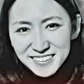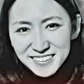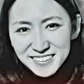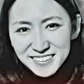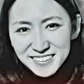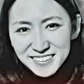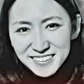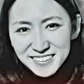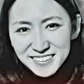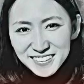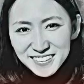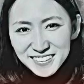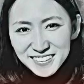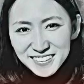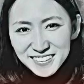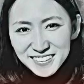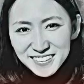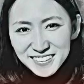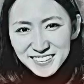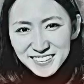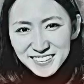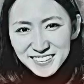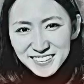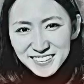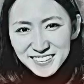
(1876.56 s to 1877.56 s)

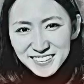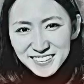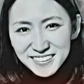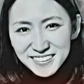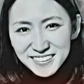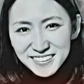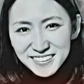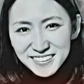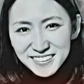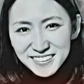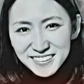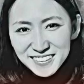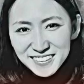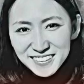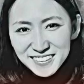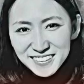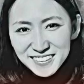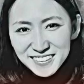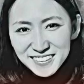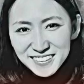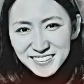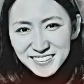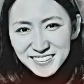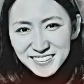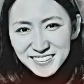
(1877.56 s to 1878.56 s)

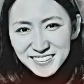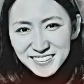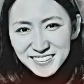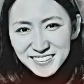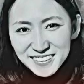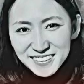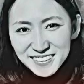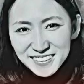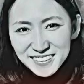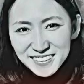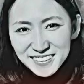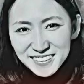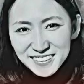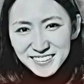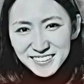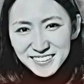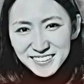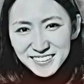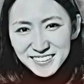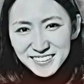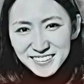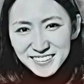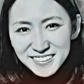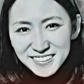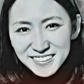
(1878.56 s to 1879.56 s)

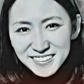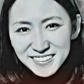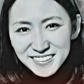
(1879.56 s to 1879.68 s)
The face doesn't move, so there is nothing to read.